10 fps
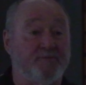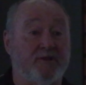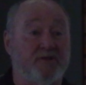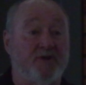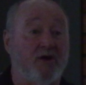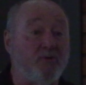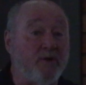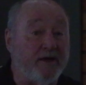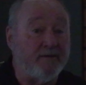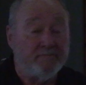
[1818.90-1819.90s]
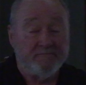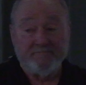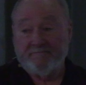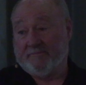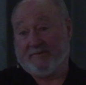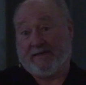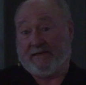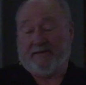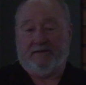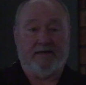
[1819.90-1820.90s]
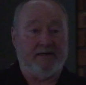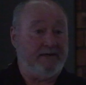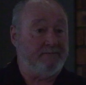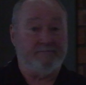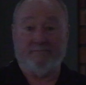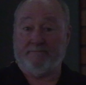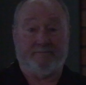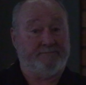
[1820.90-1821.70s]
in the middle of nowhere, um,